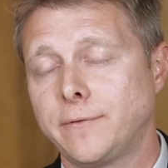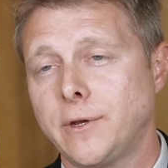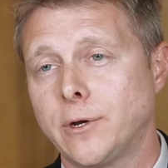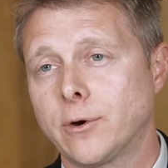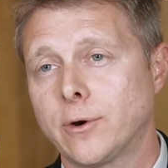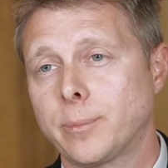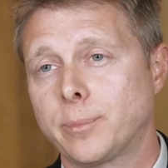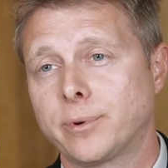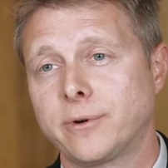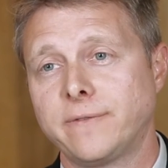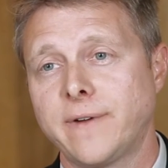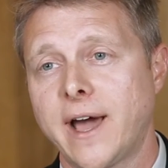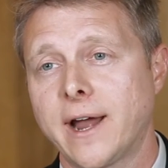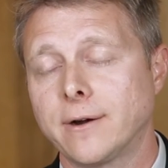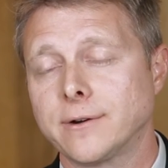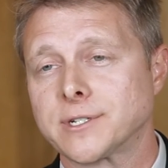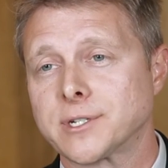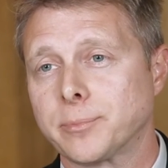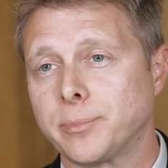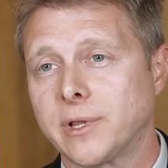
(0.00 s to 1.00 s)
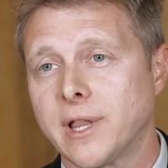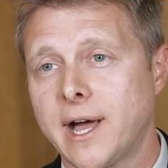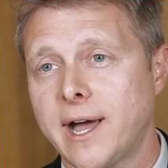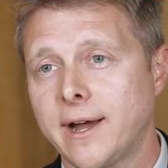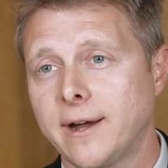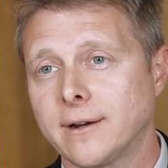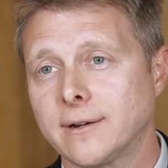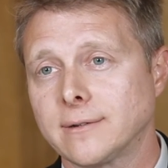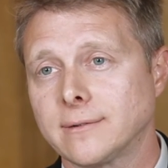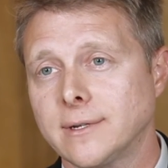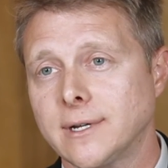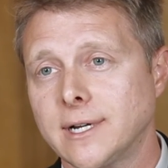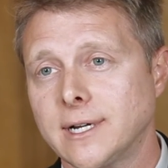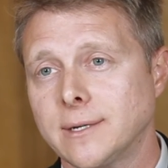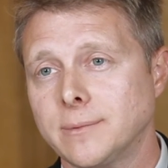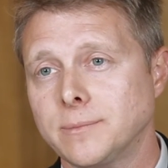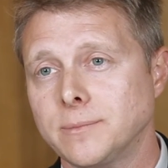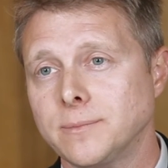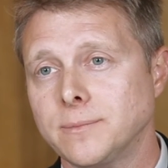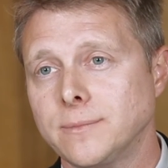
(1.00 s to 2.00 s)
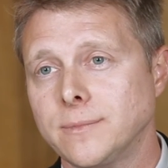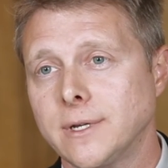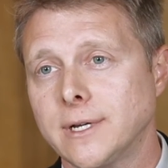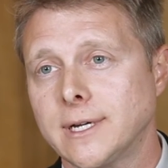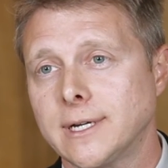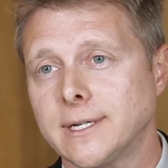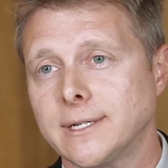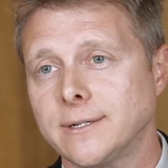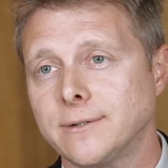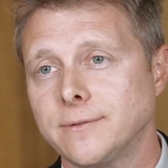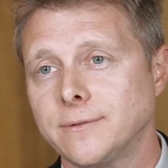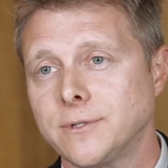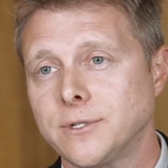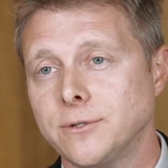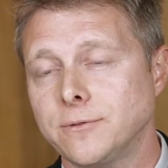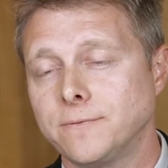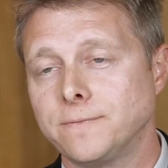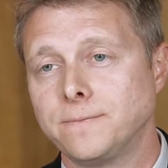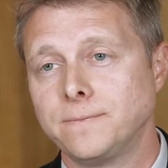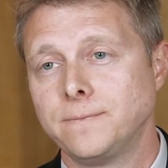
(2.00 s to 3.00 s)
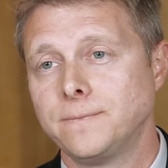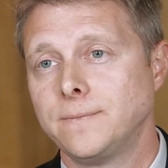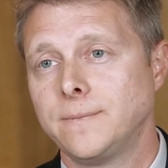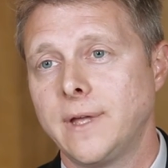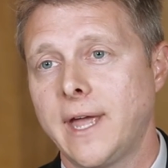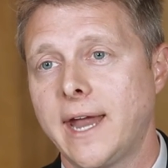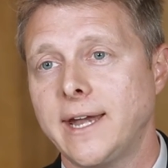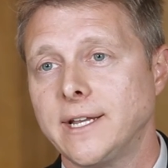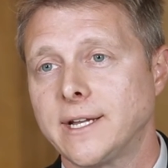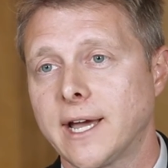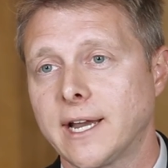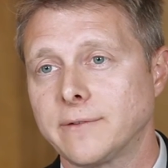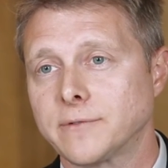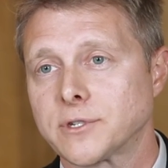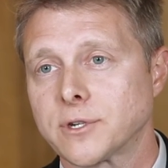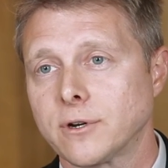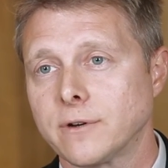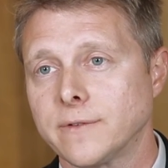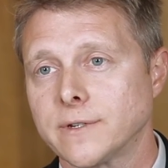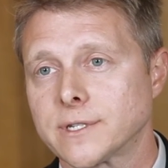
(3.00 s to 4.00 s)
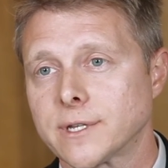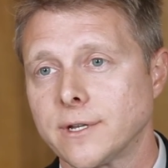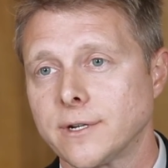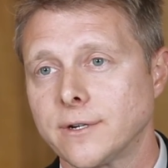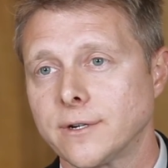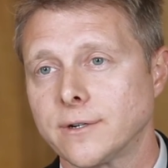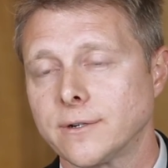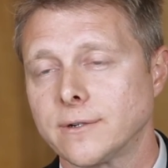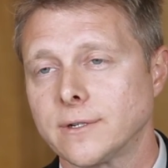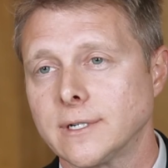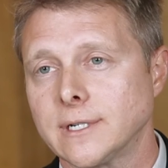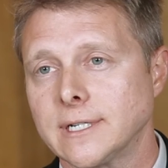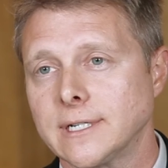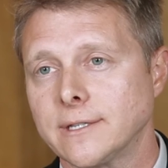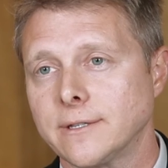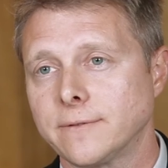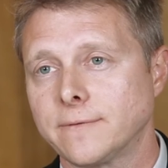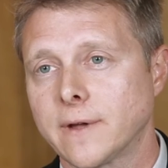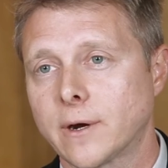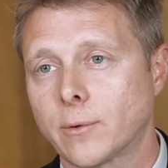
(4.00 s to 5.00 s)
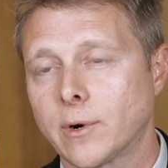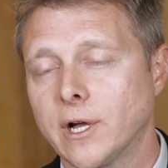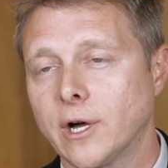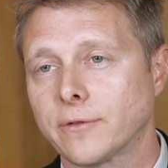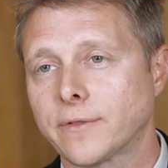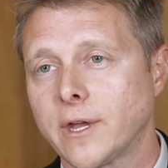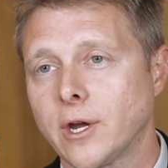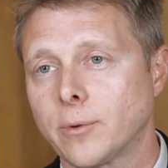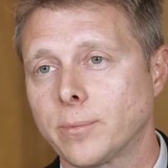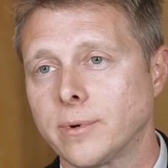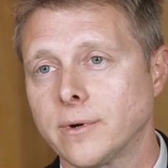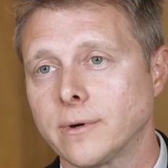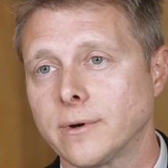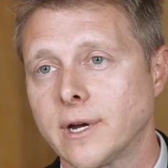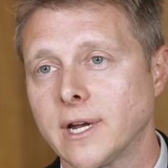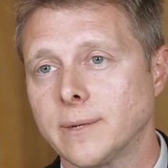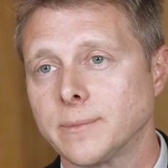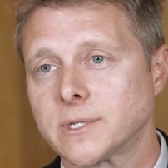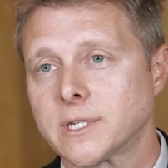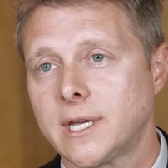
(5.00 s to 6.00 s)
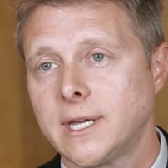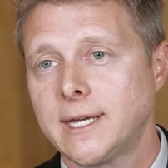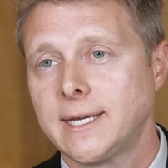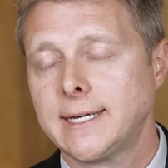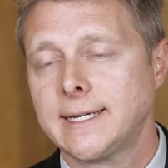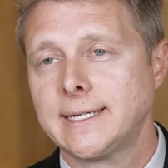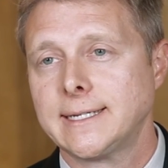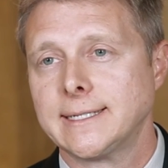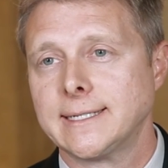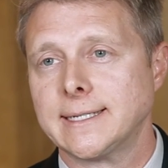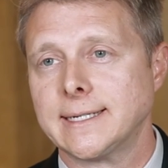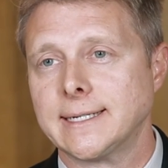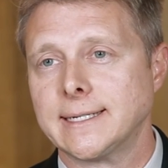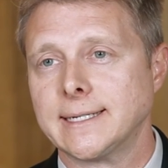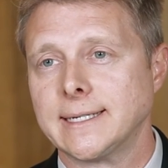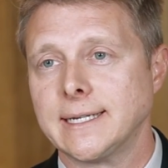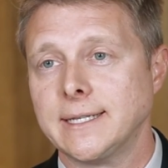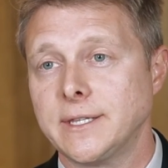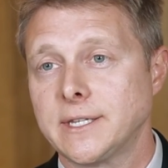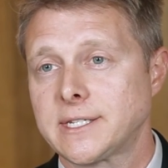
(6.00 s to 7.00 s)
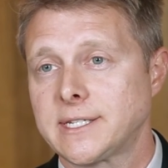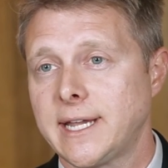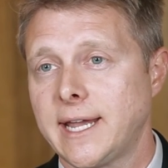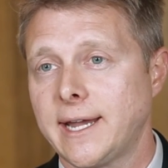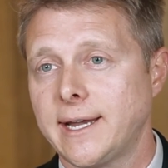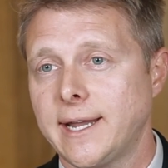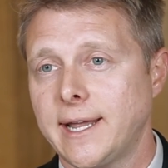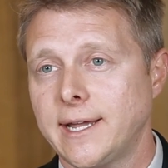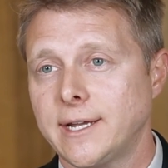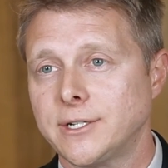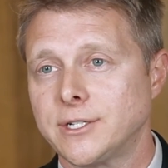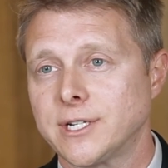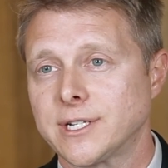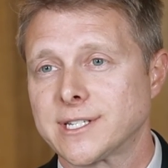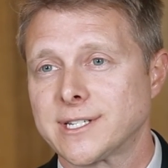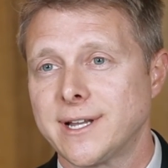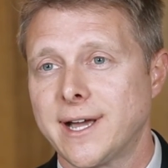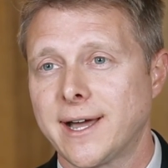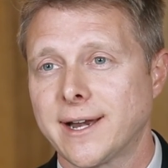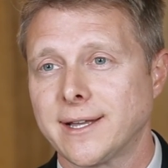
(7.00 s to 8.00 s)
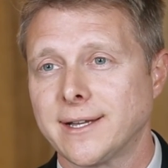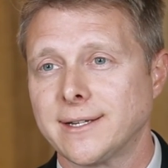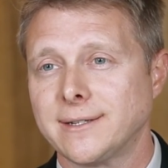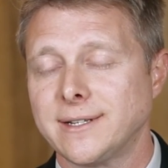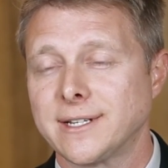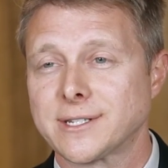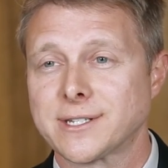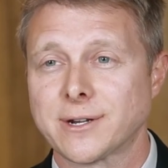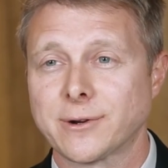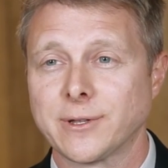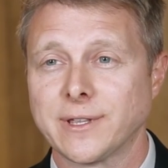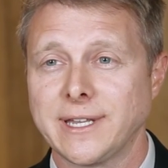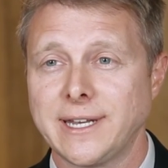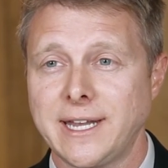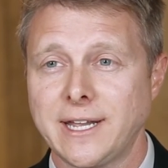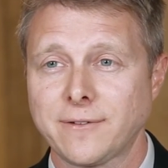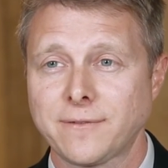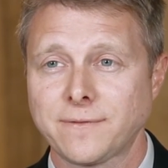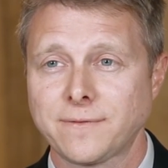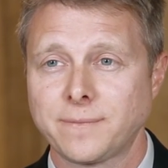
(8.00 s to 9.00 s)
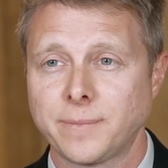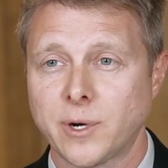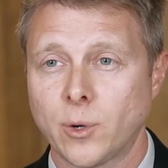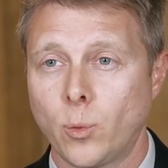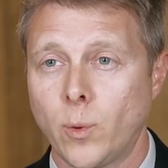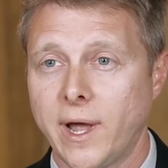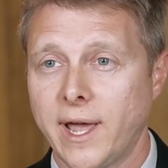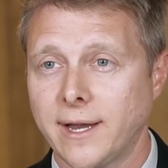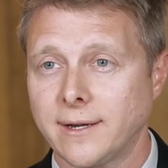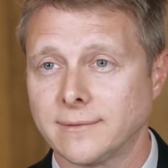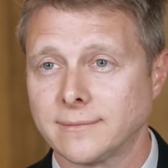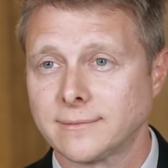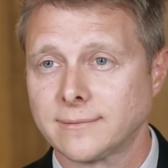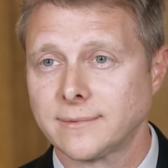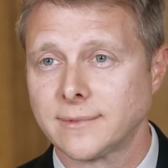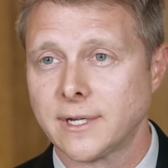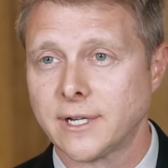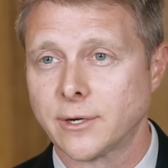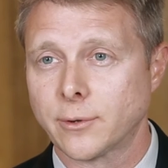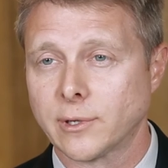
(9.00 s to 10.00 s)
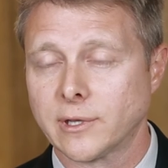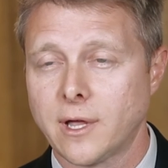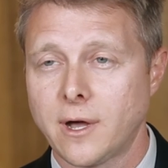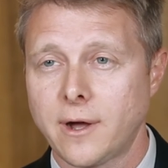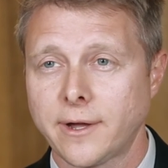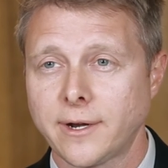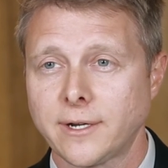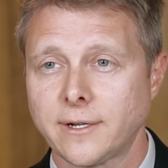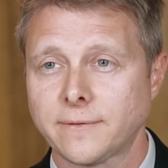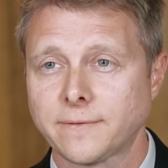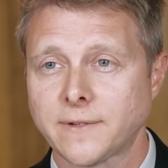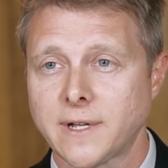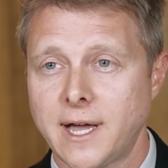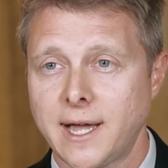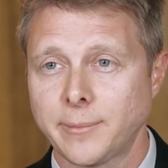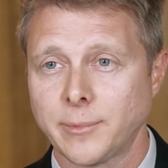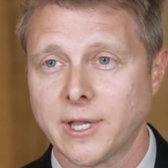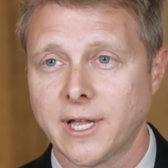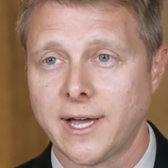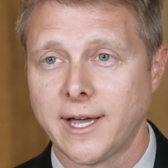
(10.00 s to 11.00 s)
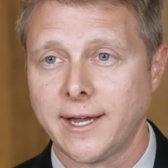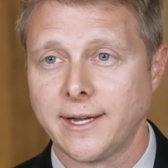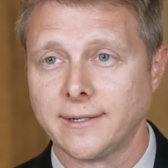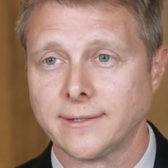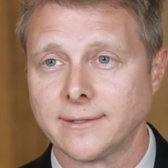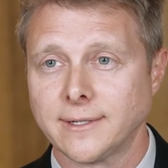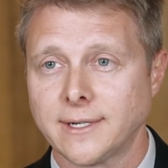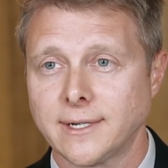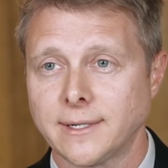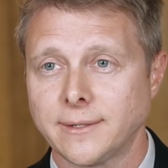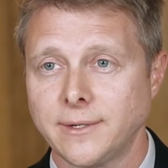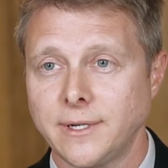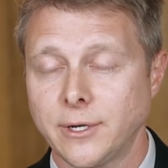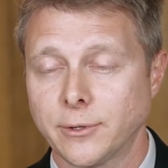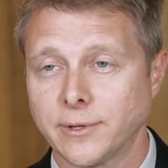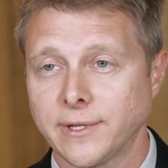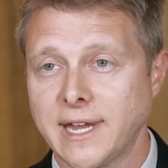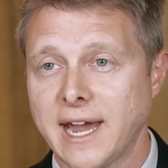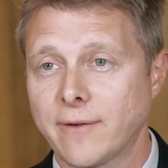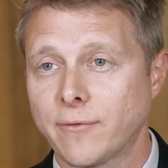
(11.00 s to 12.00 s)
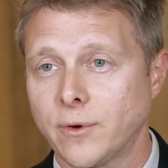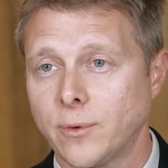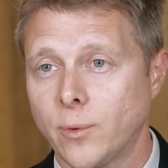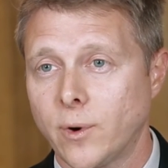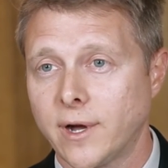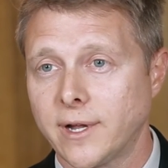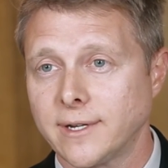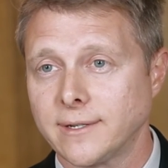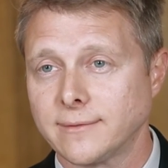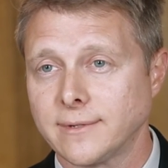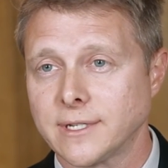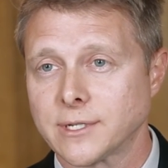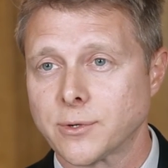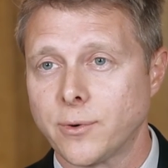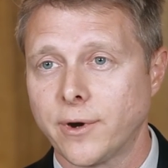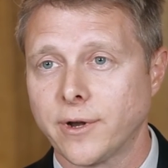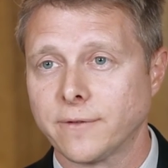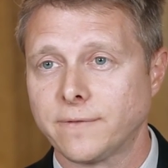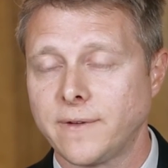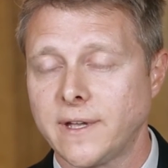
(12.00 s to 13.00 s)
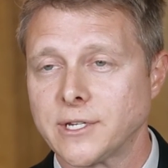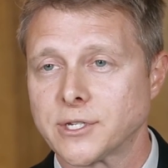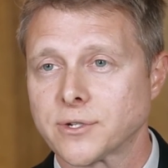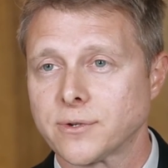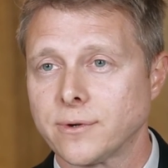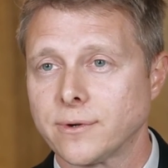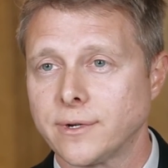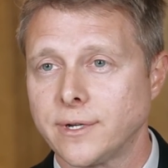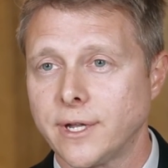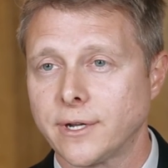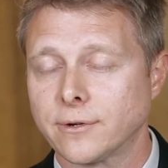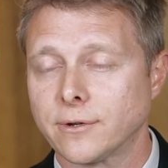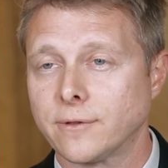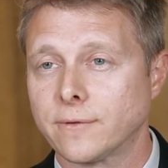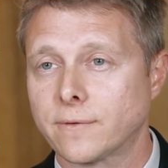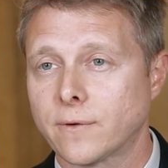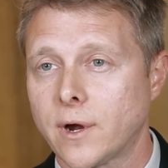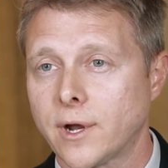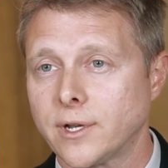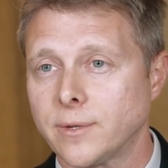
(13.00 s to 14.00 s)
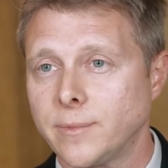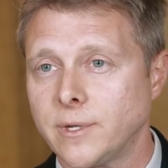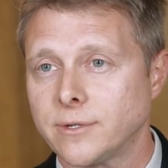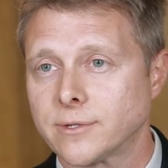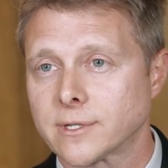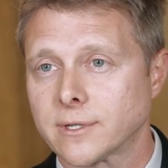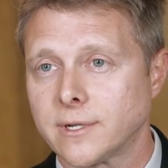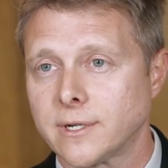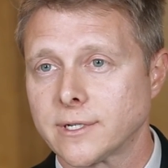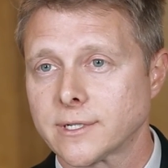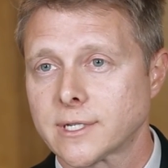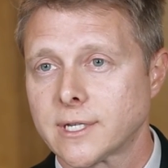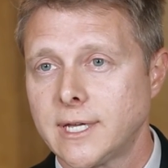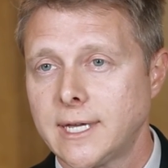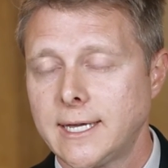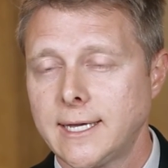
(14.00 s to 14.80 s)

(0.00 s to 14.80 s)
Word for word: you're a provider or supplier um, uh, to any kind of service under uh, the federal health care programs, Uh, in this day and age, it's not a, necessarily an if, but a when. Under a long enough timeline, uh, nearly everyone is going to face scrutiny under the fraud and abuse laws.